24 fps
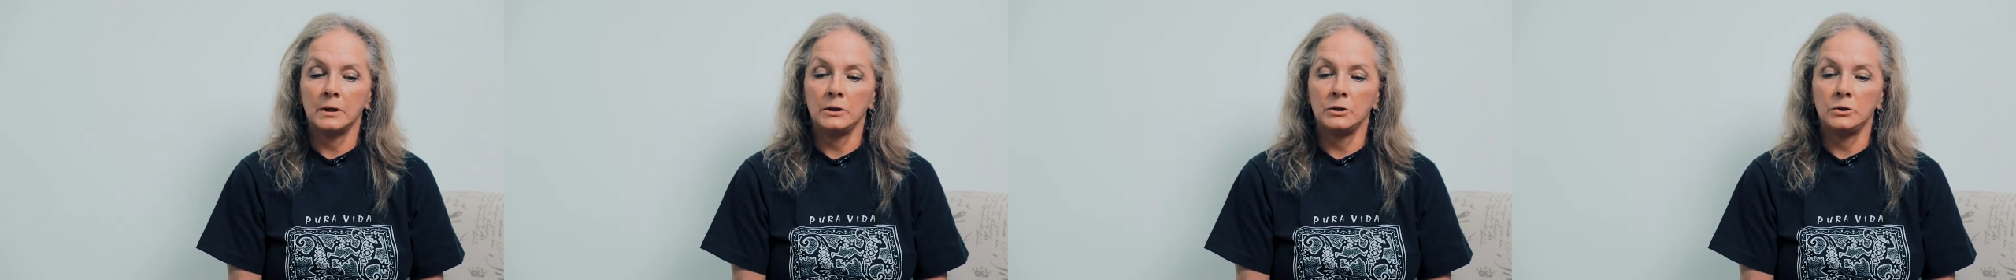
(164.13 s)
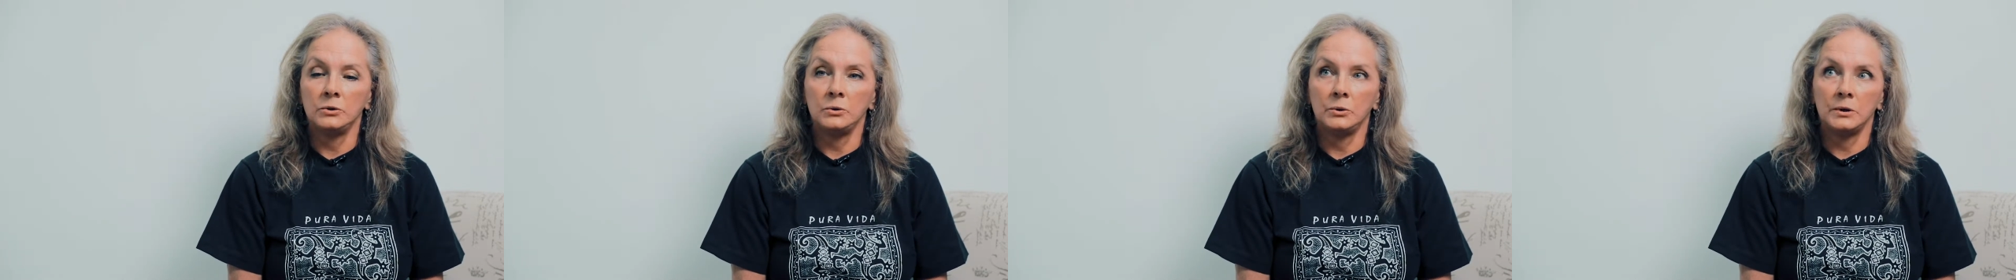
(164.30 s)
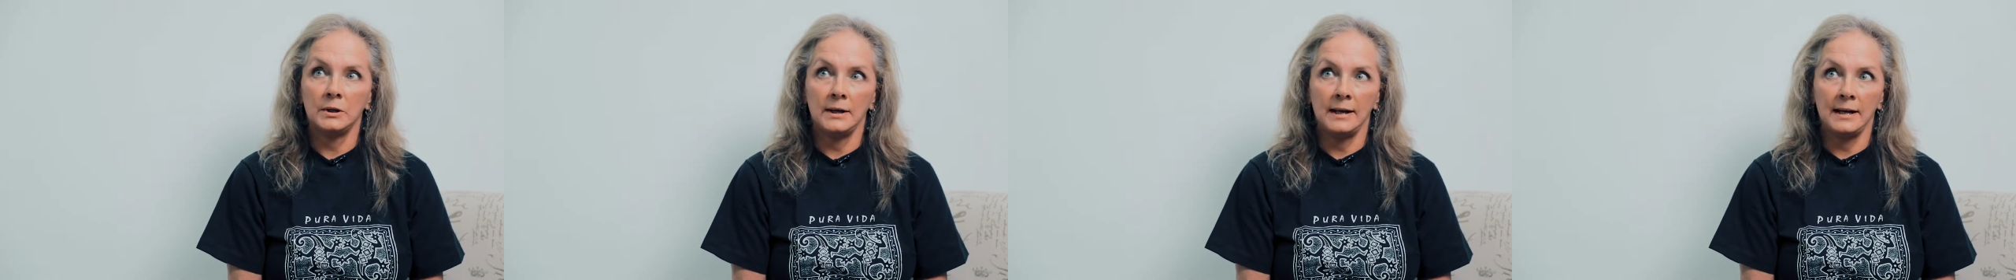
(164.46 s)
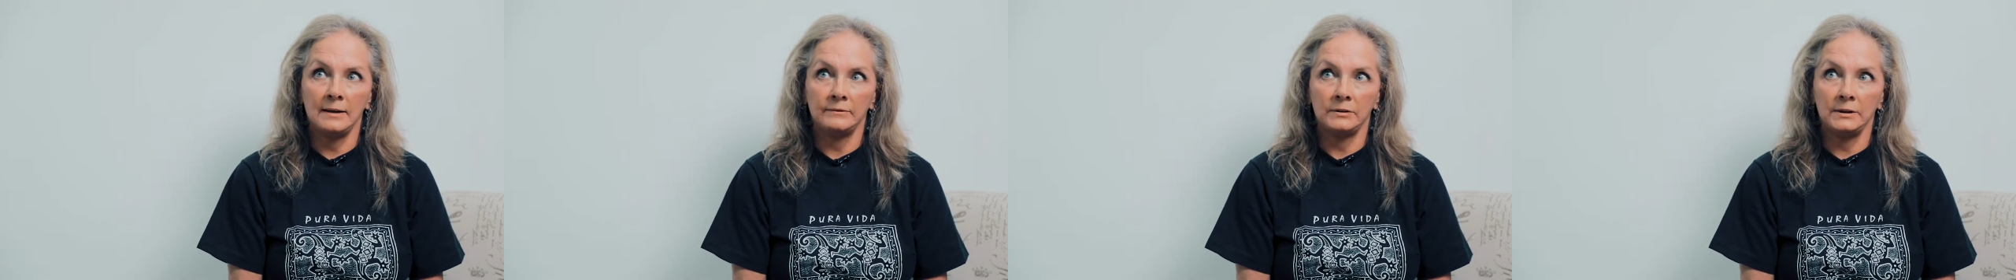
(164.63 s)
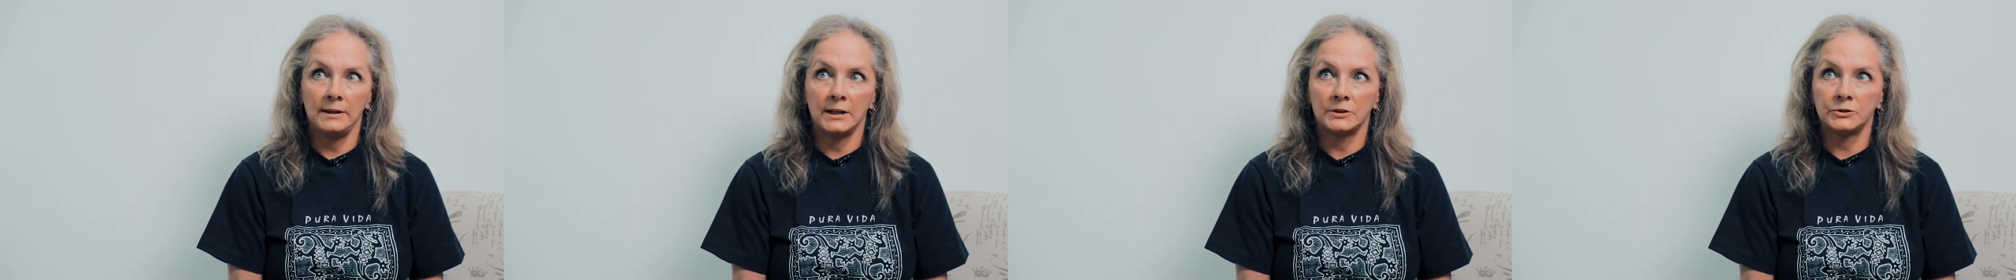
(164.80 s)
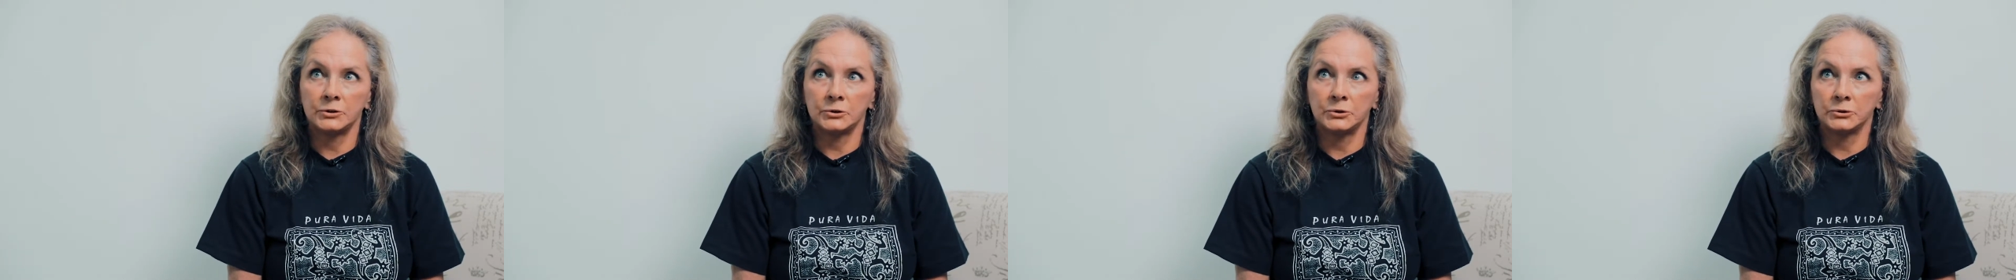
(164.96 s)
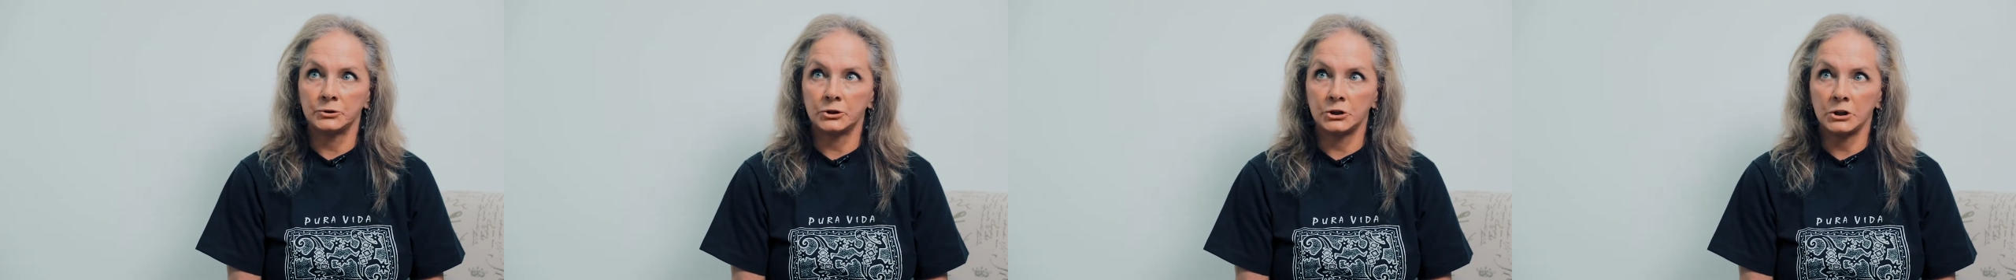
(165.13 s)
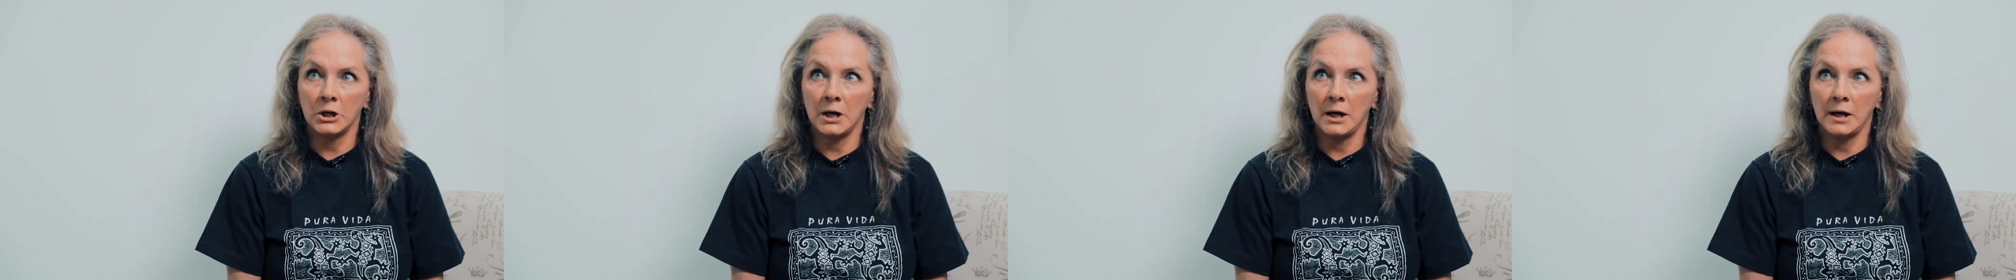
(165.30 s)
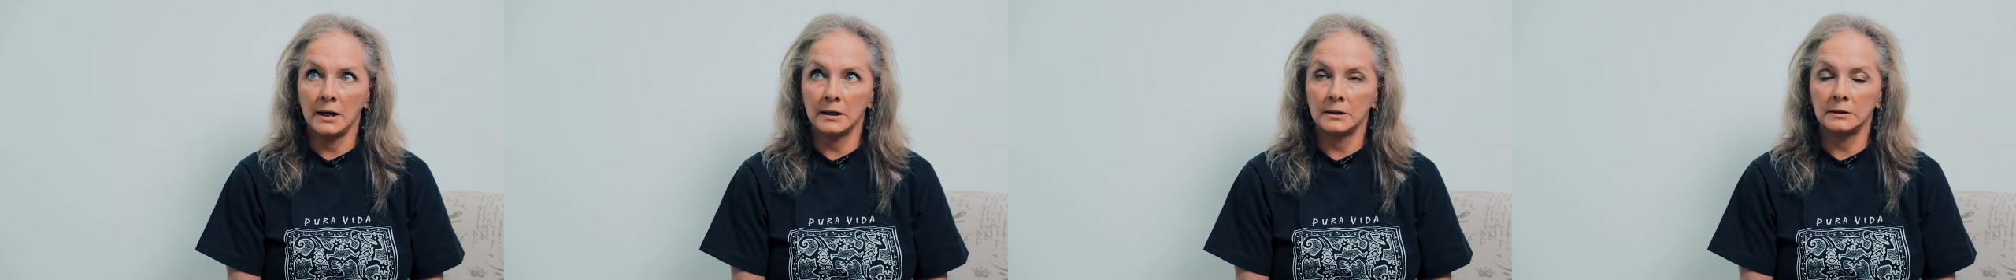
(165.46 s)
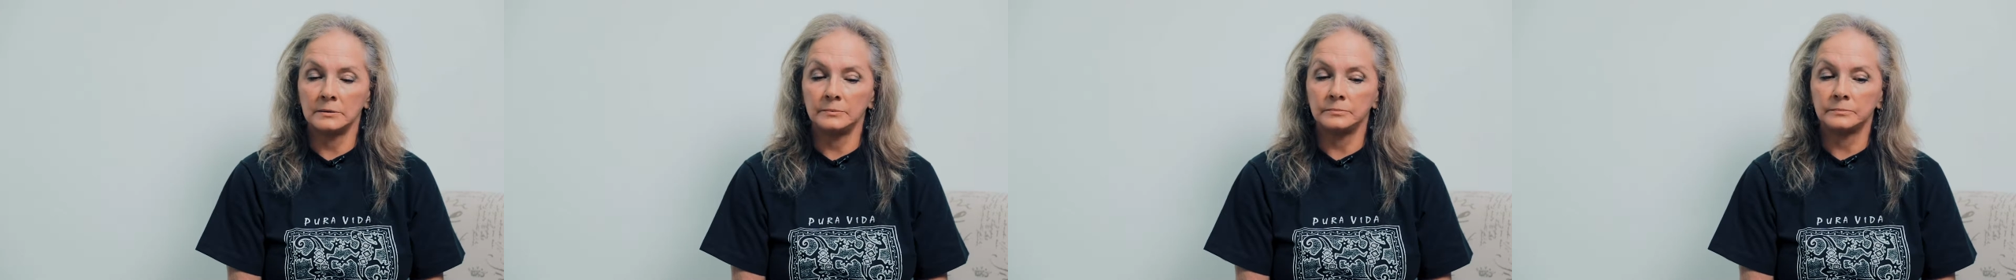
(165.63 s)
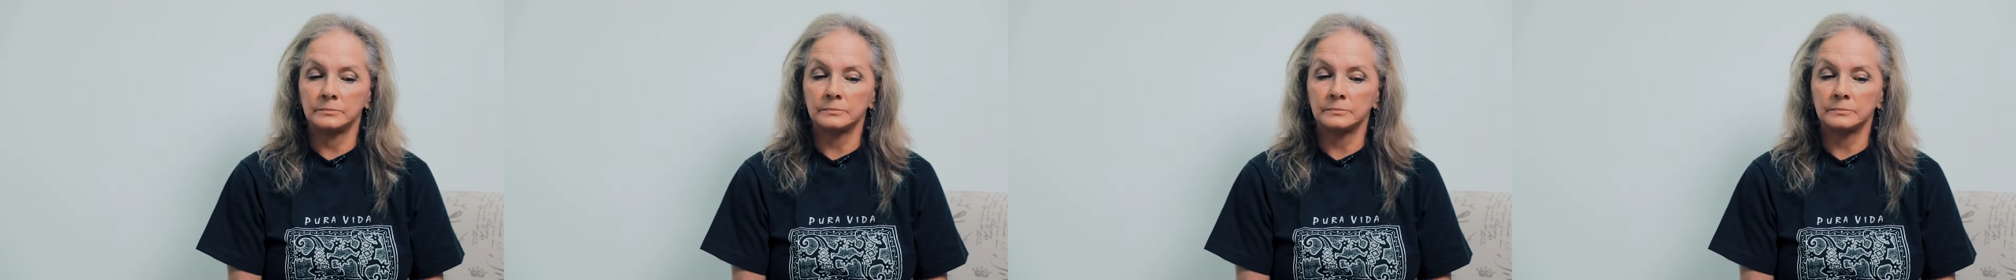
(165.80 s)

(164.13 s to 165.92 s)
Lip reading: You can have electrical shock.